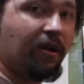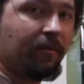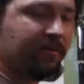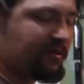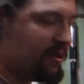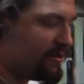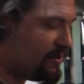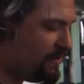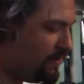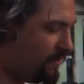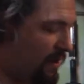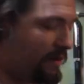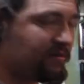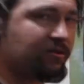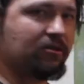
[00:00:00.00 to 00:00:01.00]
hand protection, we
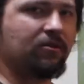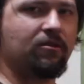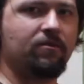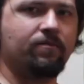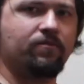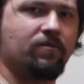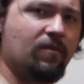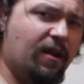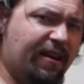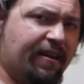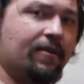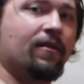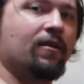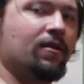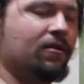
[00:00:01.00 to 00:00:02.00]
have our skillet.
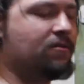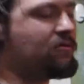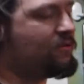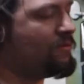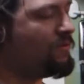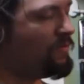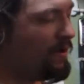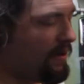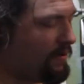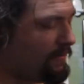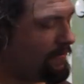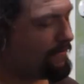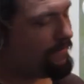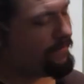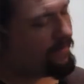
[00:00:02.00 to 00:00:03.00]
Anything else? Well,
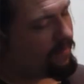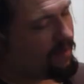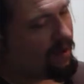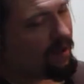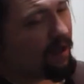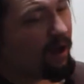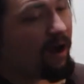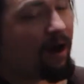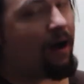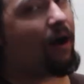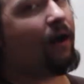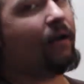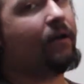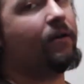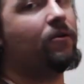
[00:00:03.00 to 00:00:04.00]

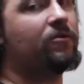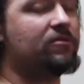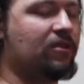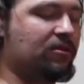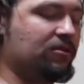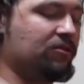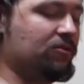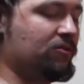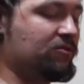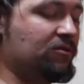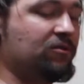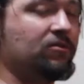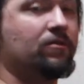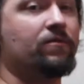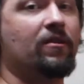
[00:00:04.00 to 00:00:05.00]
I always like to use an
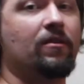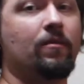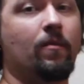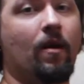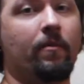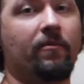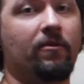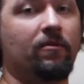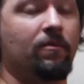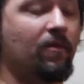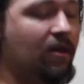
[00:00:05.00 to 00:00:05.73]
instant read thermometer.